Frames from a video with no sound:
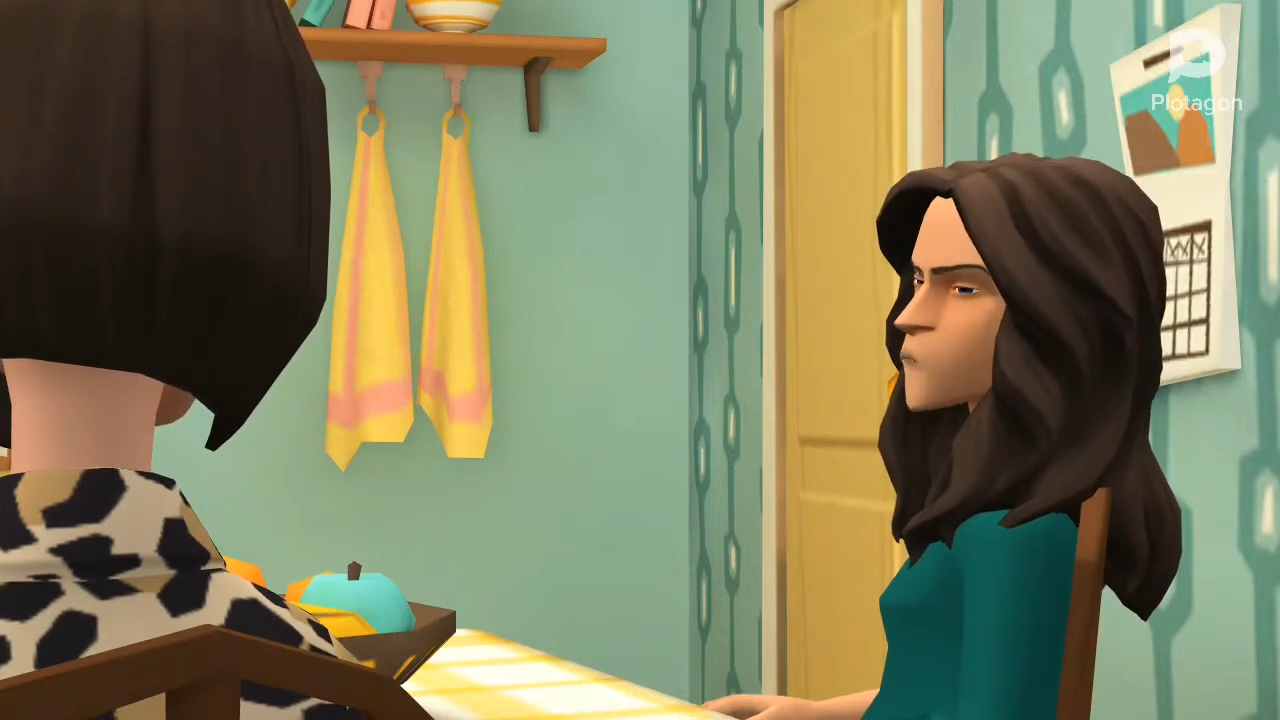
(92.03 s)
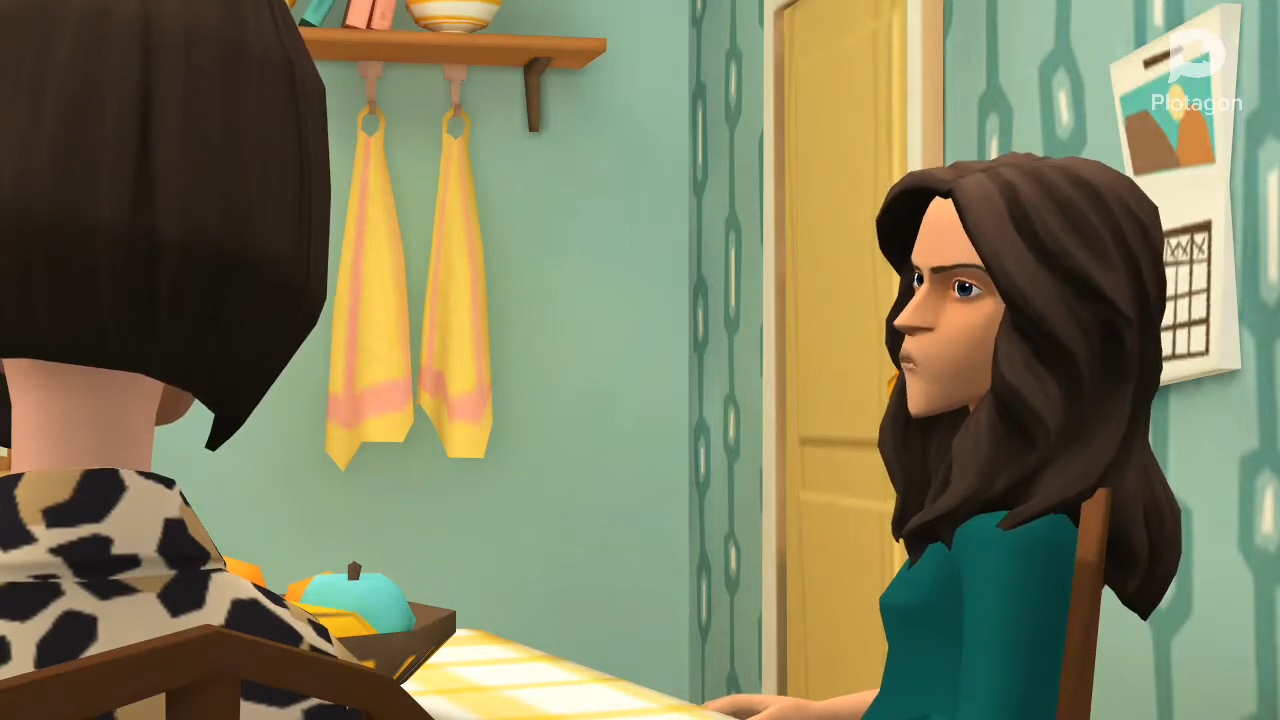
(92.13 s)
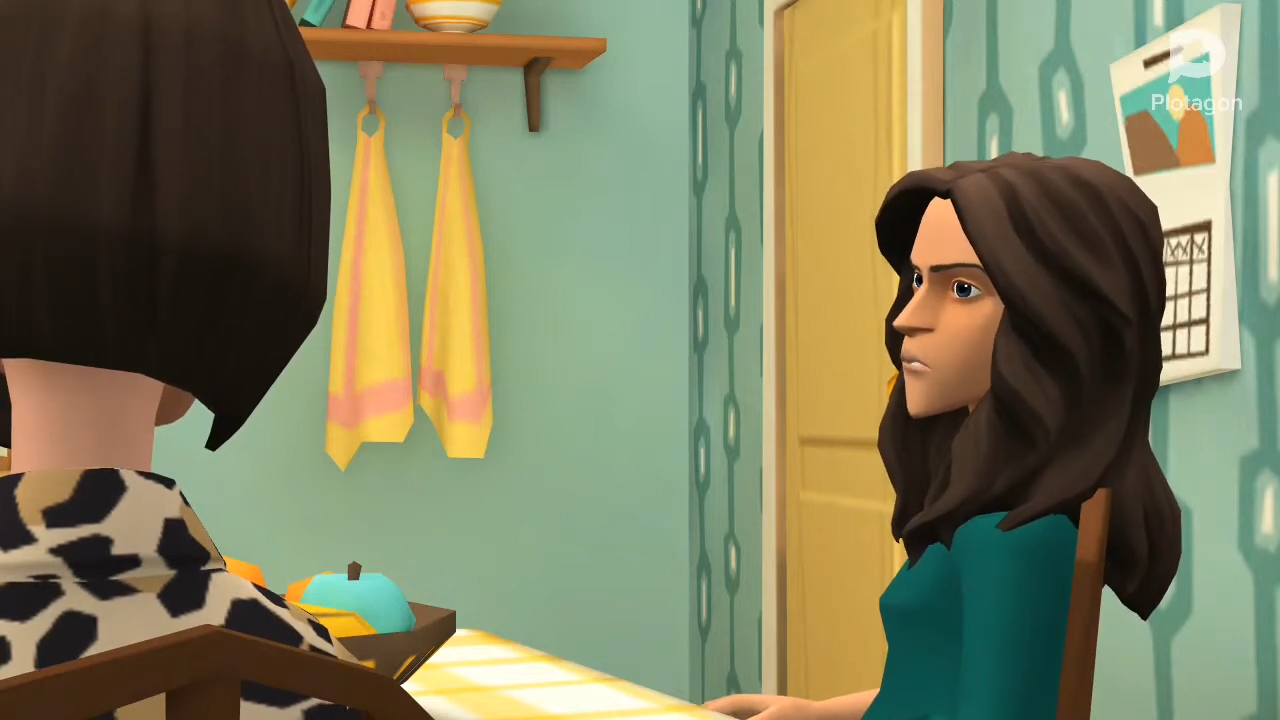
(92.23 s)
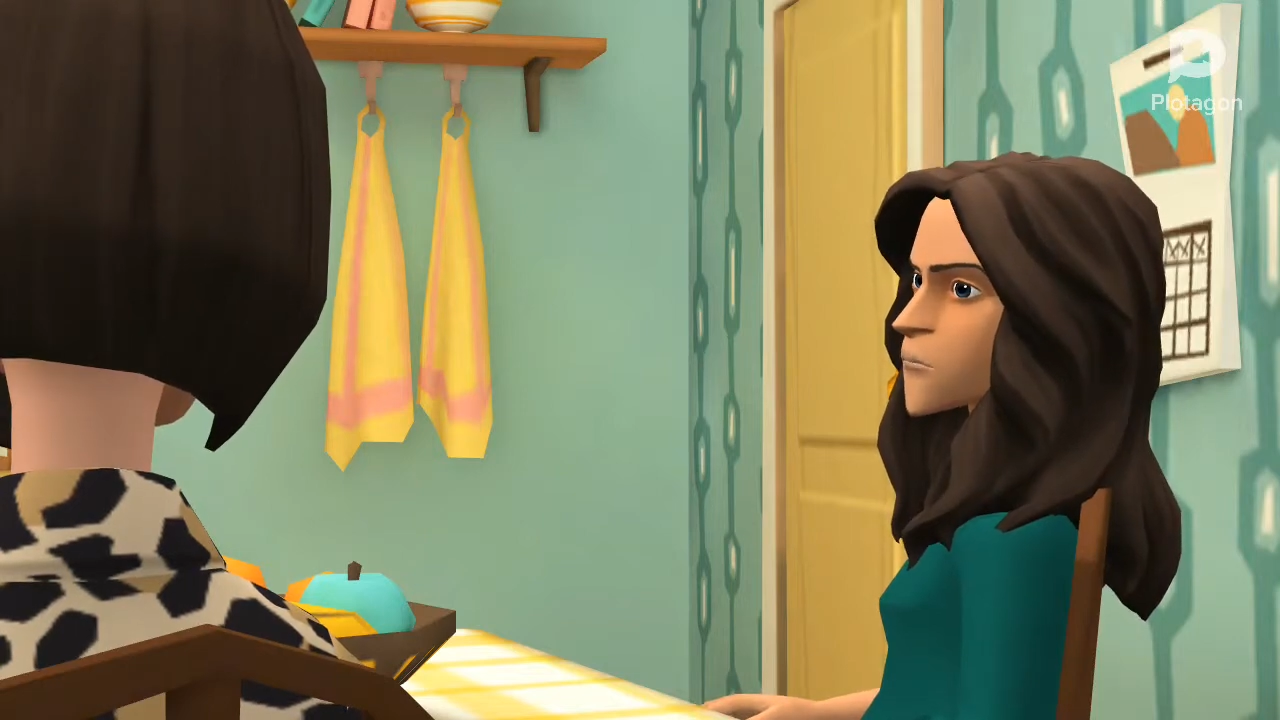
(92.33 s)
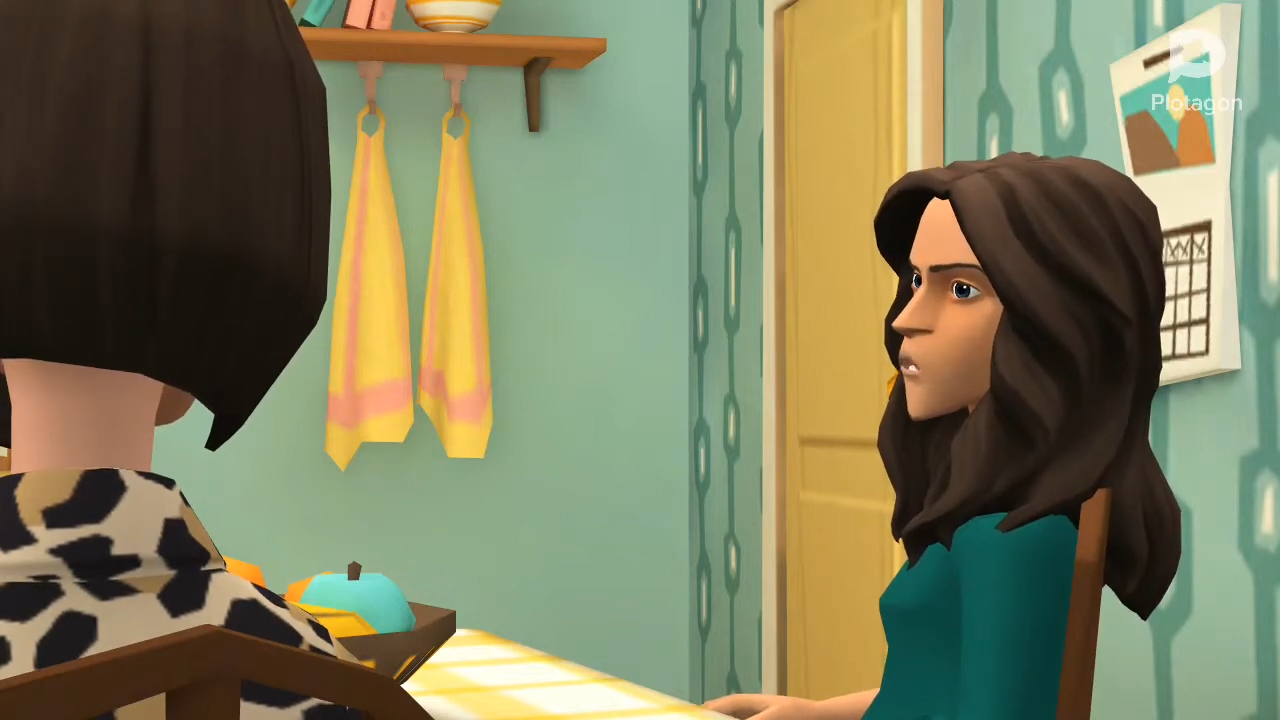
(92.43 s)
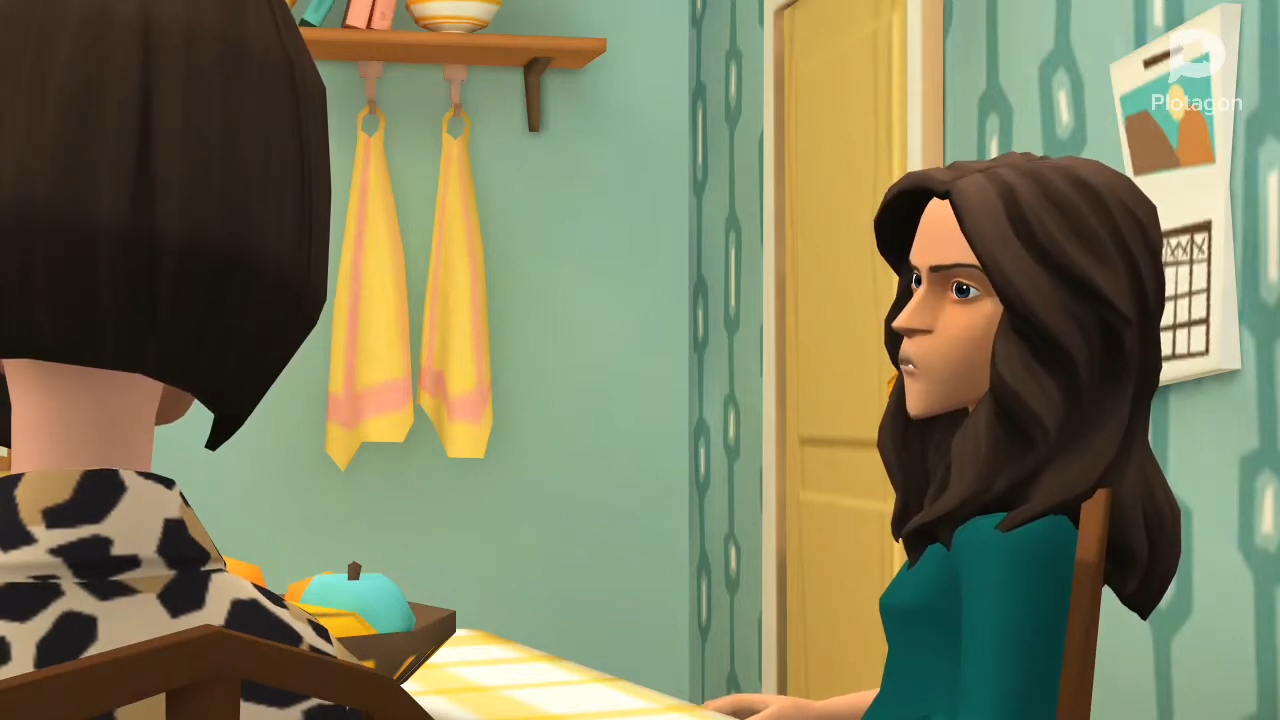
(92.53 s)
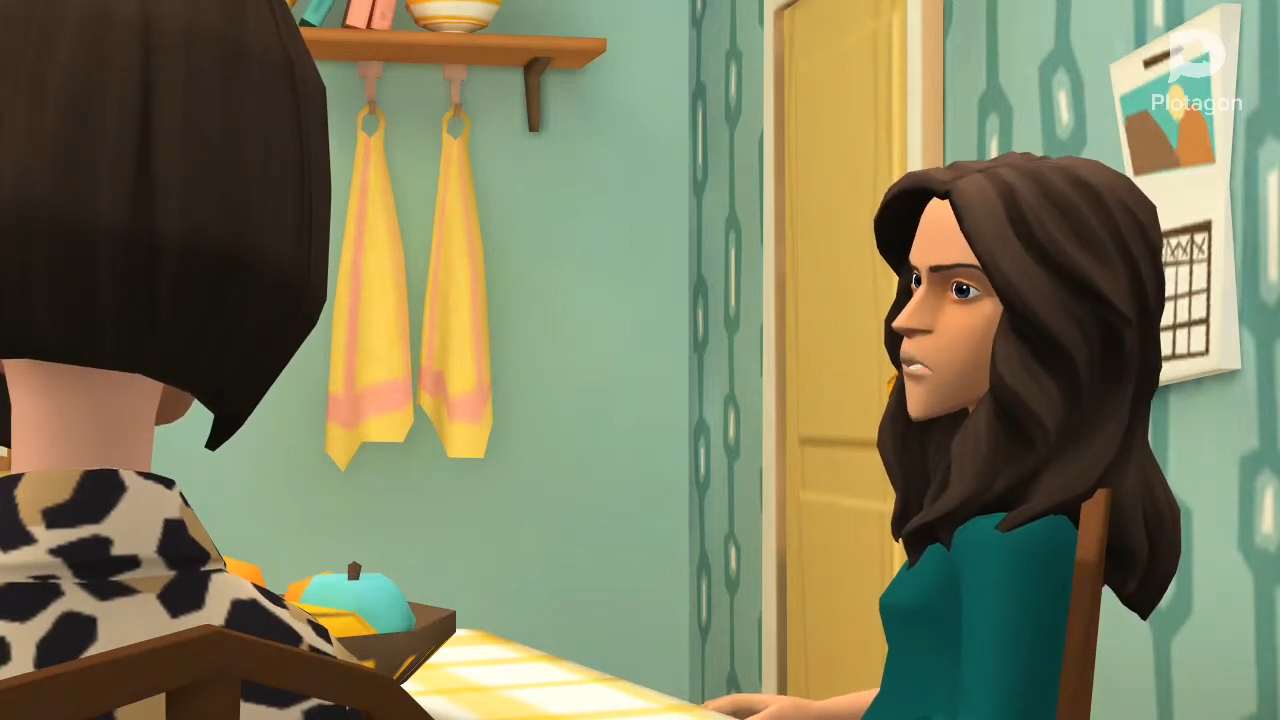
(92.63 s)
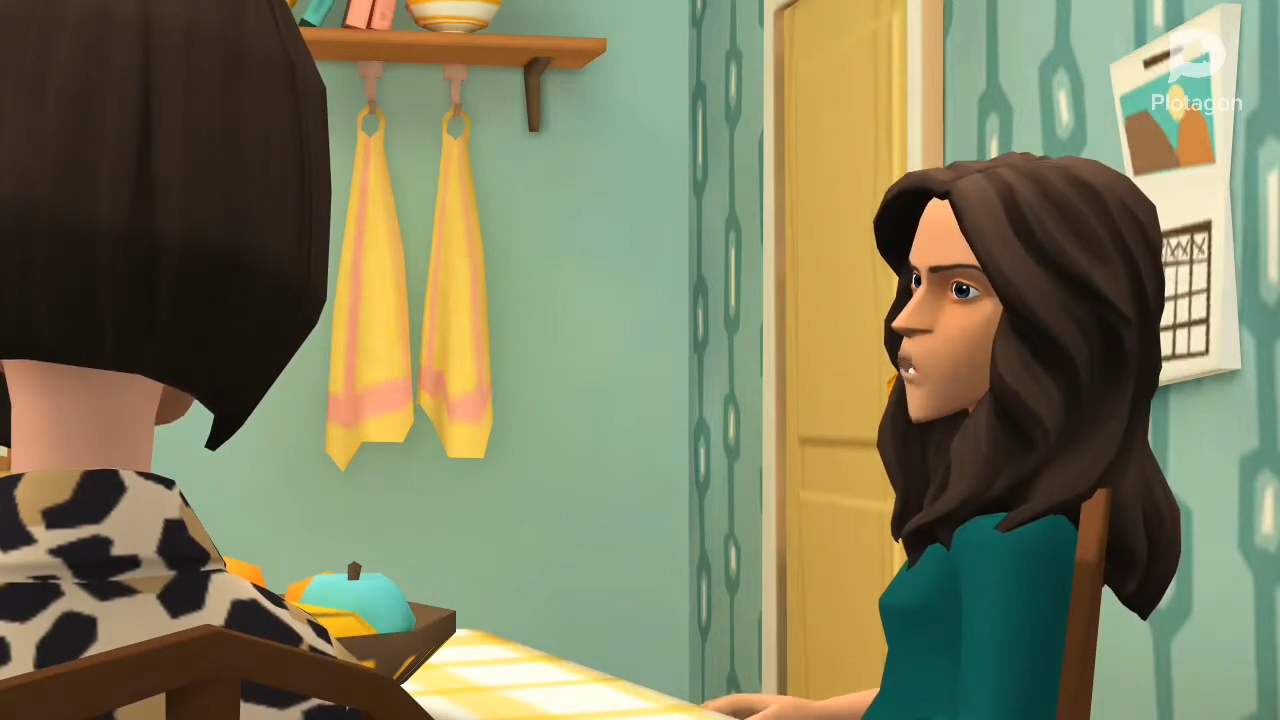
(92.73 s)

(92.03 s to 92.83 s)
video.